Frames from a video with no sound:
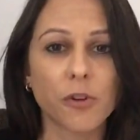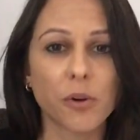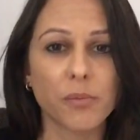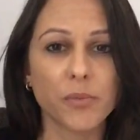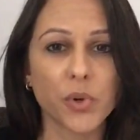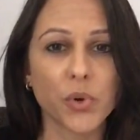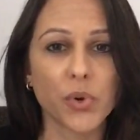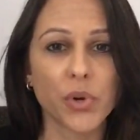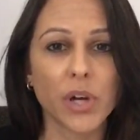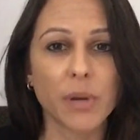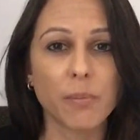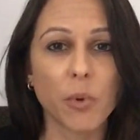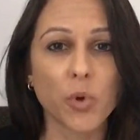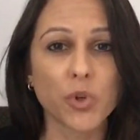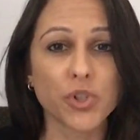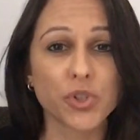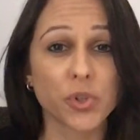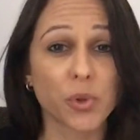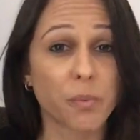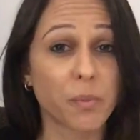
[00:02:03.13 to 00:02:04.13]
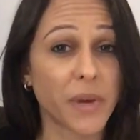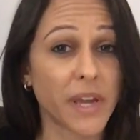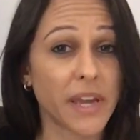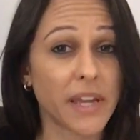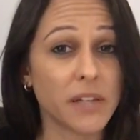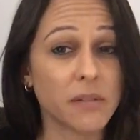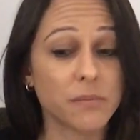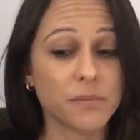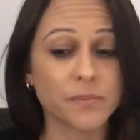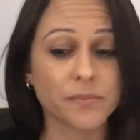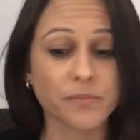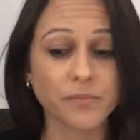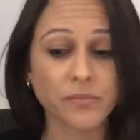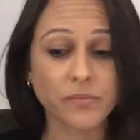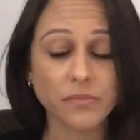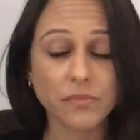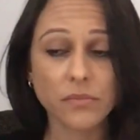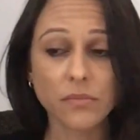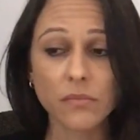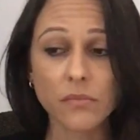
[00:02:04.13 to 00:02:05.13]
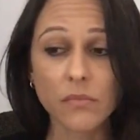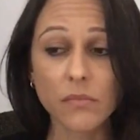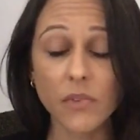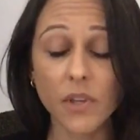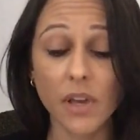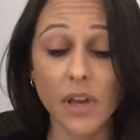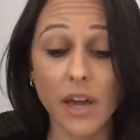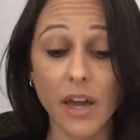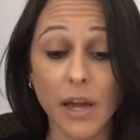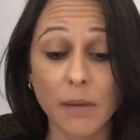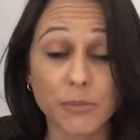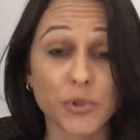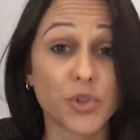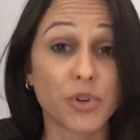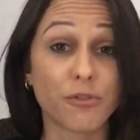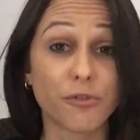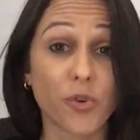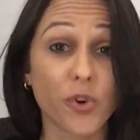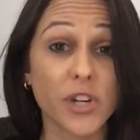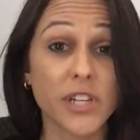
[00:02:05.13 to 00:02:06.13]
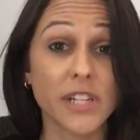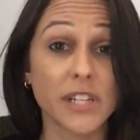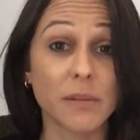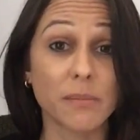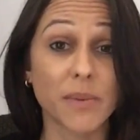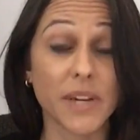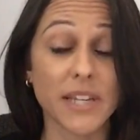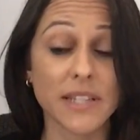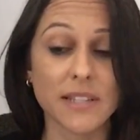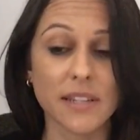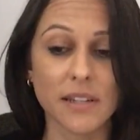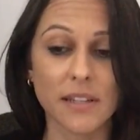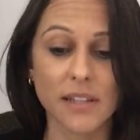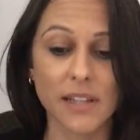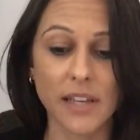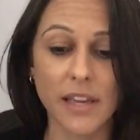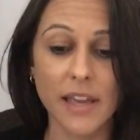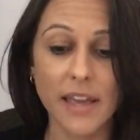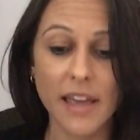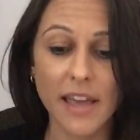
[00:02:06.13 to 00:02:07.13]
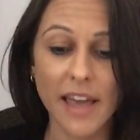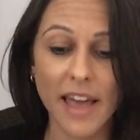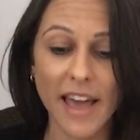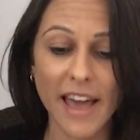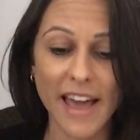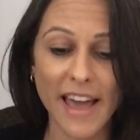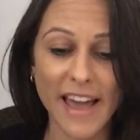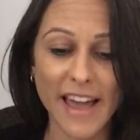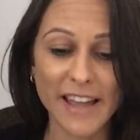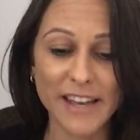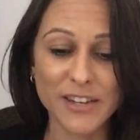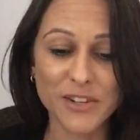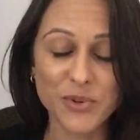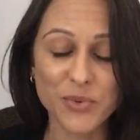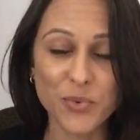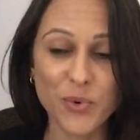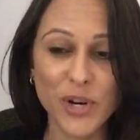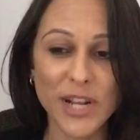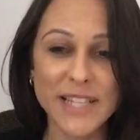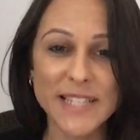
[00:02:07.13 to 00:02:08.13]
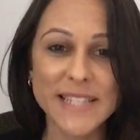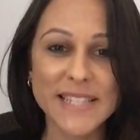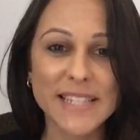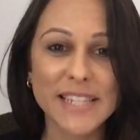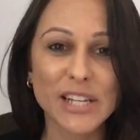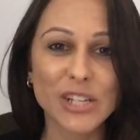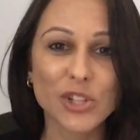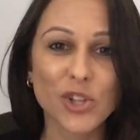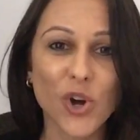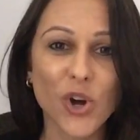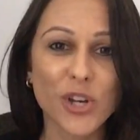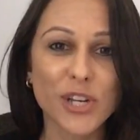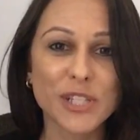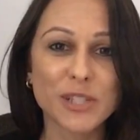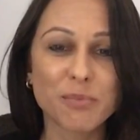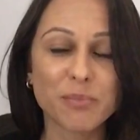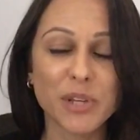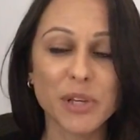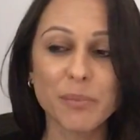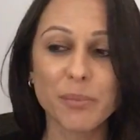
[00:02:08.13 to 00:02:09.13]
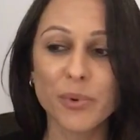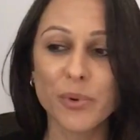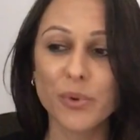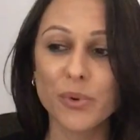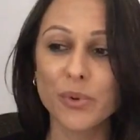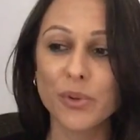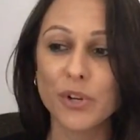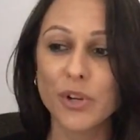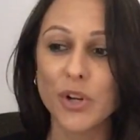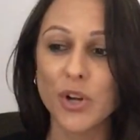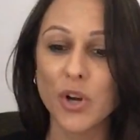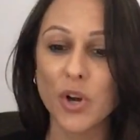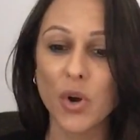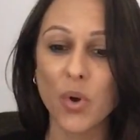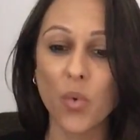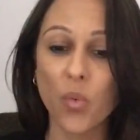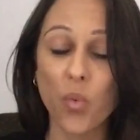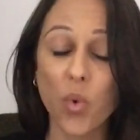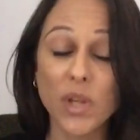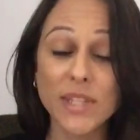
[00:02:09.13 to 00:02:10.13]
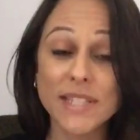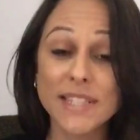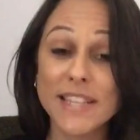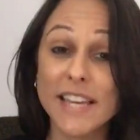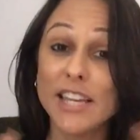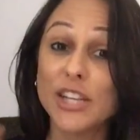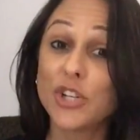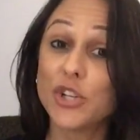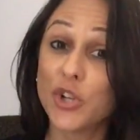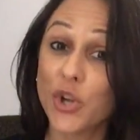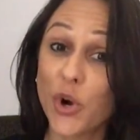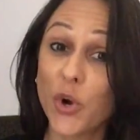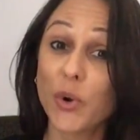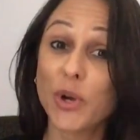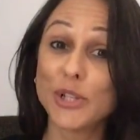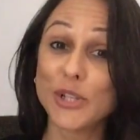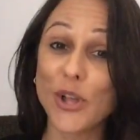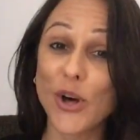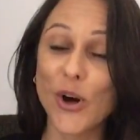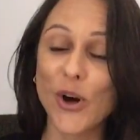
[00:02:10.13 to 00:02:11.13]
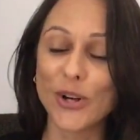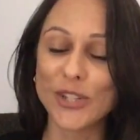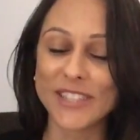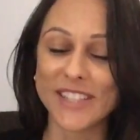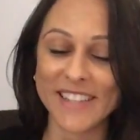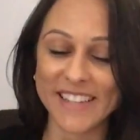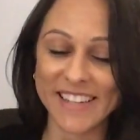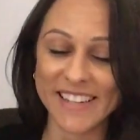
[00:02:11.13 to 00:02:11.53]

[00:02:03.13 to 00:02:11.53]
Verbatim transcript: from your emotional pain um, to avoid it, basically. And what I see a lot is people, once they know a lot,